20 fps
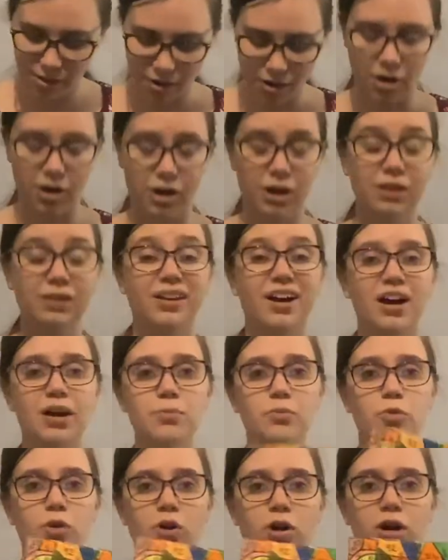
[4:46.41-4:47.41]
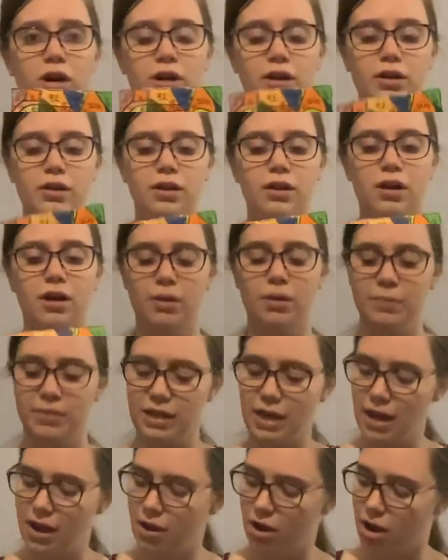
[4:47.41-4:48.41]
are a lot more
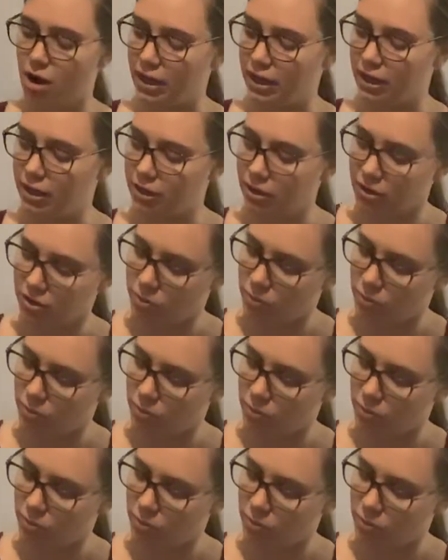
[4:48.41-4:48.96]
chaotic.